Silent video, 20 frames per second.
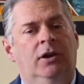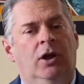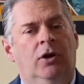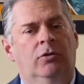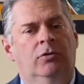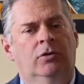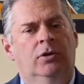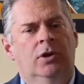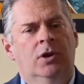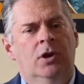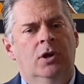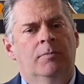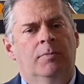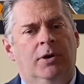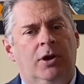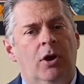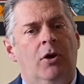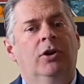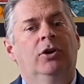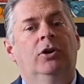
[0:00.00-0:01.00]
loan. But
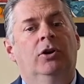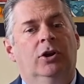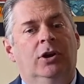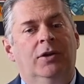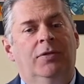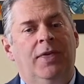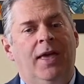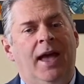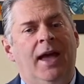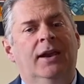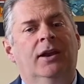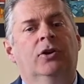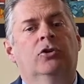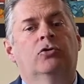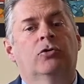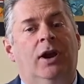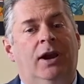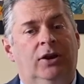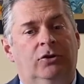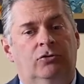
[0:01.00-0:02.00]
go ahead and look at that and
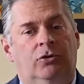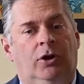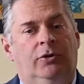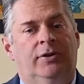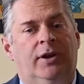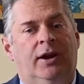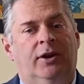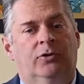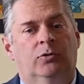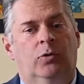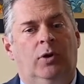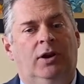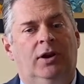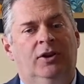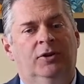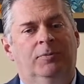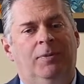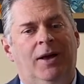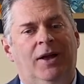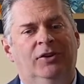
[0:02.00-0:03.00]
try to draw it down as quickly
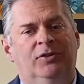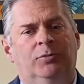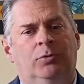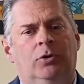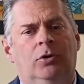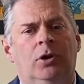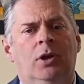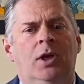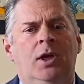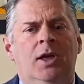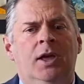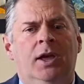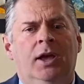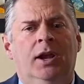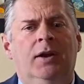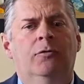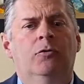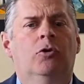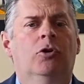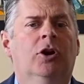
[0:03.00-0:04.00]
as possible. And
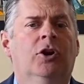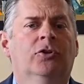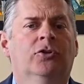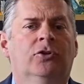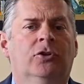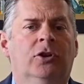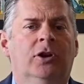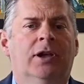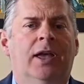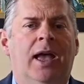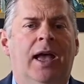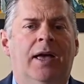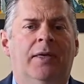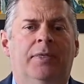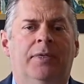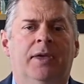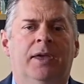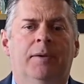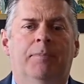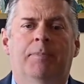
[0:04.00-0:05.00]
of course, look at
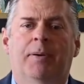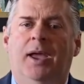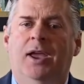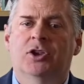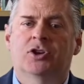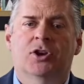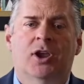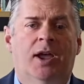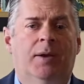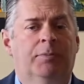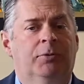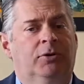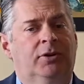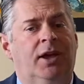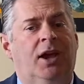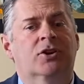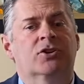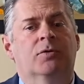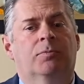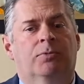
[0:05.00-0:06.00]
the Paycheck
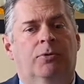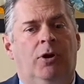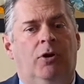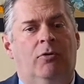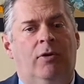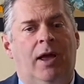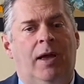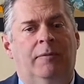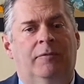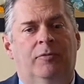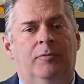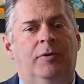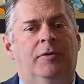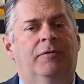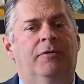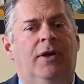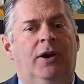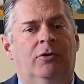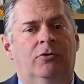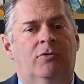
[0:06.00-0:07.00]
Protection Program from the
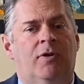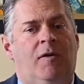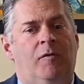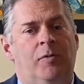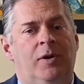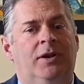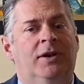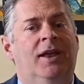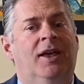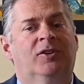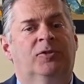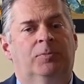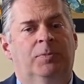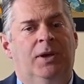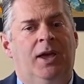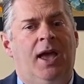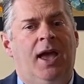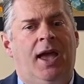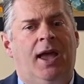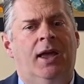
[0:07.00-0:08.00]
federal government and
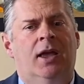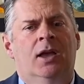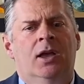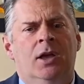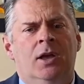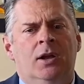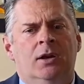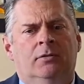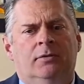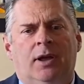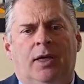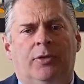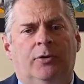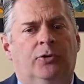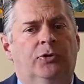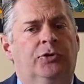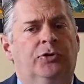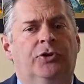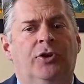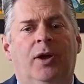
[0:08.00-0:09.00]
SBA. Now,
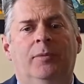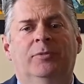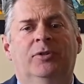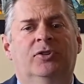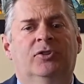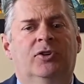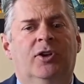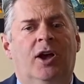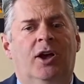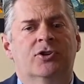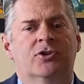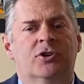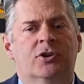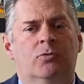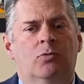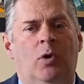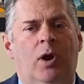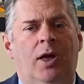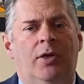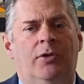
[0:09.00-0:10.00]
there's some
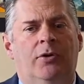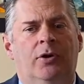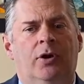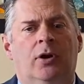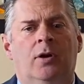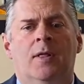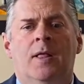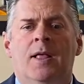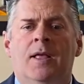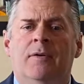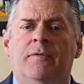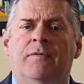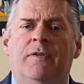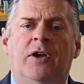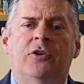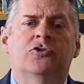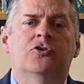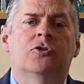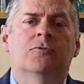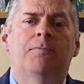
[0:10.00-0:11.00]
discussion whether
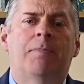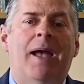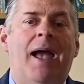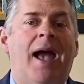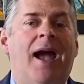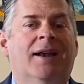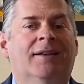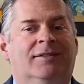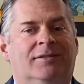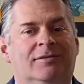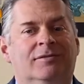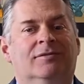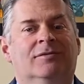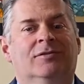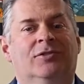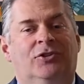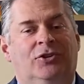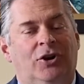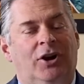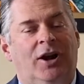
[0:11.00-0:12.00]
venture-backed
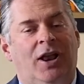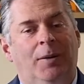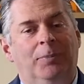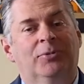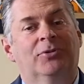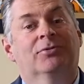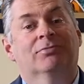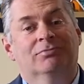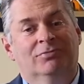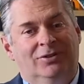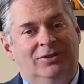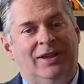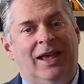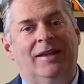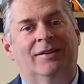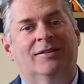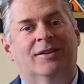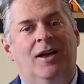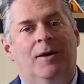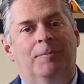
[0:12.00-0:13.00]
startups,
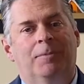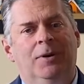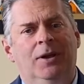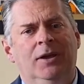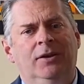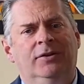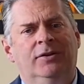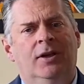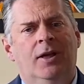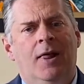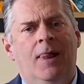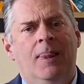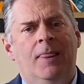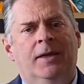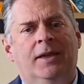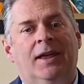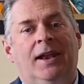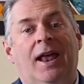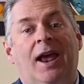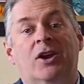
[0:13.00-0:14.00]
SaaS companies,
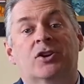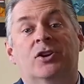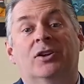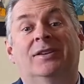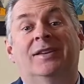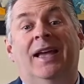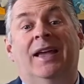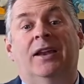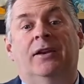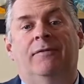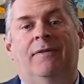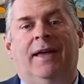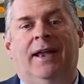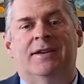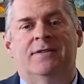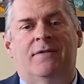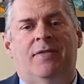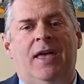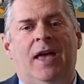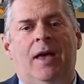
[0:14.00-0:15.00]
can actually take
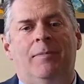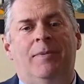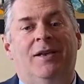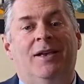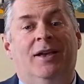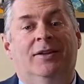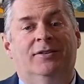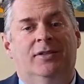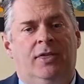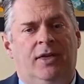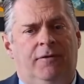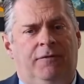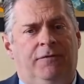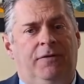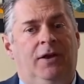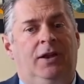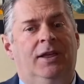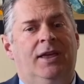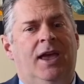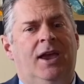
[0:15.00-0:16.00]
advantage of that because of the
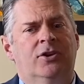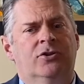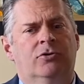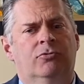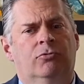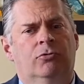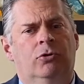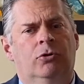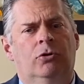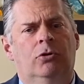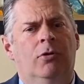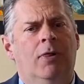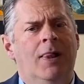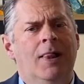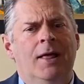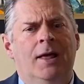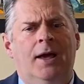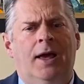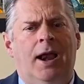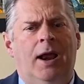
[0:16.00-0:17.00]
affiliation rule.
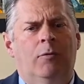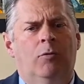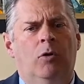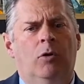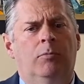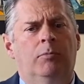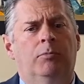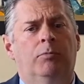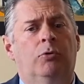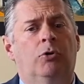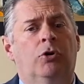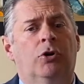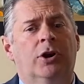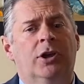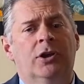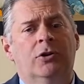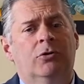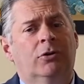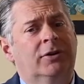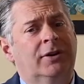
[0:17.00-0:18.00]
And I won't bore
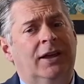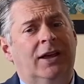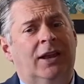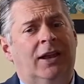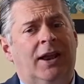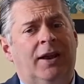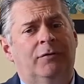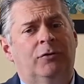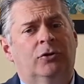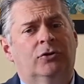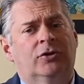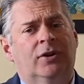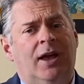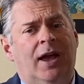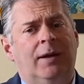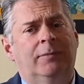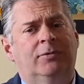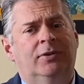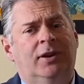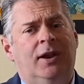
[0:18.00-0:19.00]
you or take a lot of your
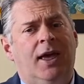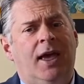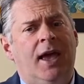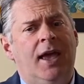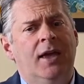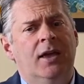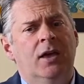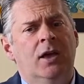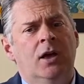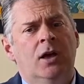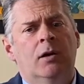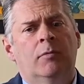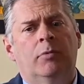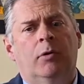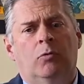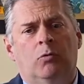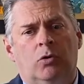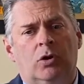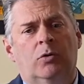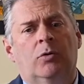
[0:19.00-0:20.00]
time today,
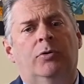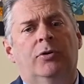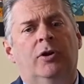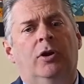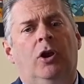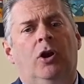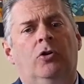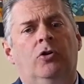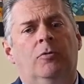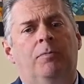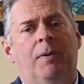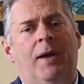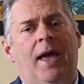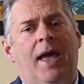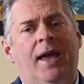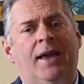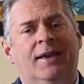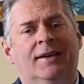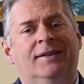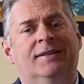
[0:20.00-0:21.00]
but work with your local
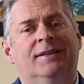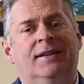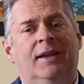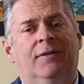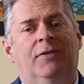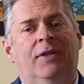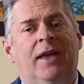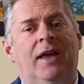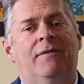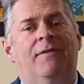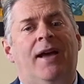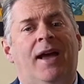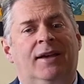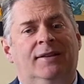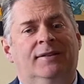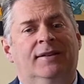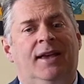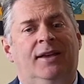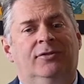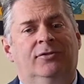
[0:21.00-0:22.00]
bank and see if they have
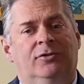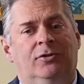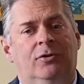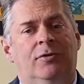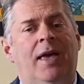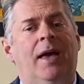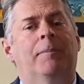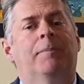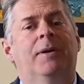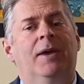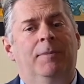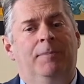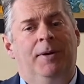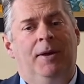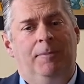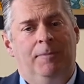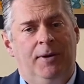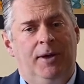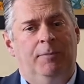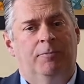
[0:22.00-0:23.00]
access to that
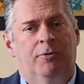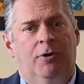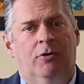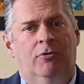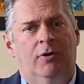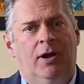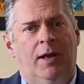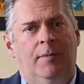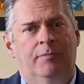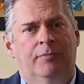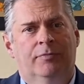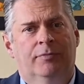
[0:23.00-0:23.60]
PPP program.